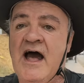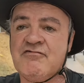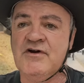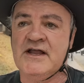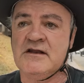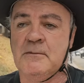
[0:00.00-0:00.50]
I've
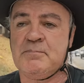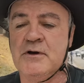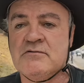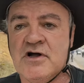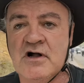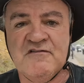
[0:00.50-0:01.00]
written a
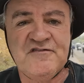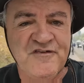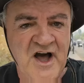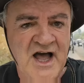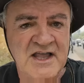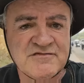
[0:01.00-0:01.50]
book called
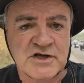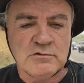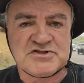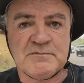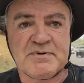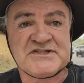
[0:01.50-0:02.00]
Five
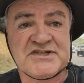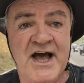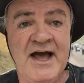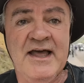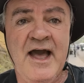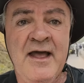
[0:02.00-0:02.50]
Go to
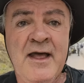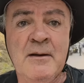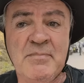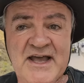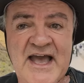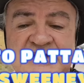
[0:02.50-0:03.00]
Pattaya
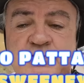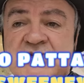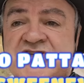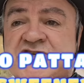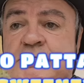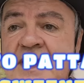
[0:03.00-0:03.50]
by
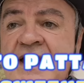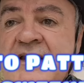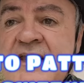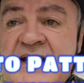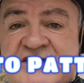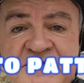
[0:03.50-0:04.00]
Edward
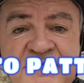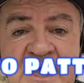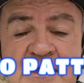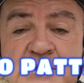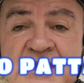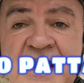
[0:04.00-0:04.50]
Sweeney. It's
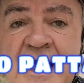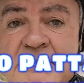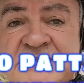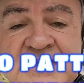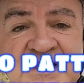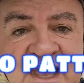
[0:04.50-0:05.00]
available on
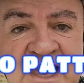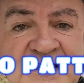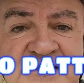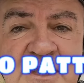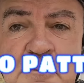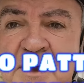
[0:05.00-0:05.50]
Amazon
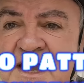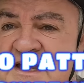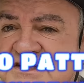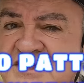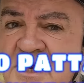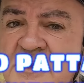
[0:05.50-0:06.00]
KDP.
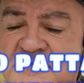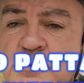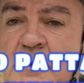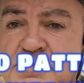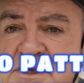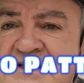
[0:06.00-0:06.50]
It's got off
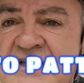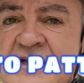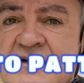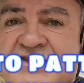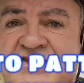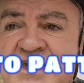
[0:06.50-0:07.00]
to a bloody
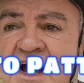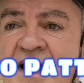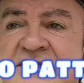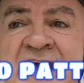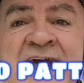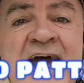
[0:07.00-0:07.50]
good
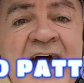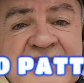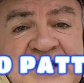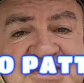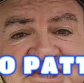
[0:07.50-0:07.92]
start and the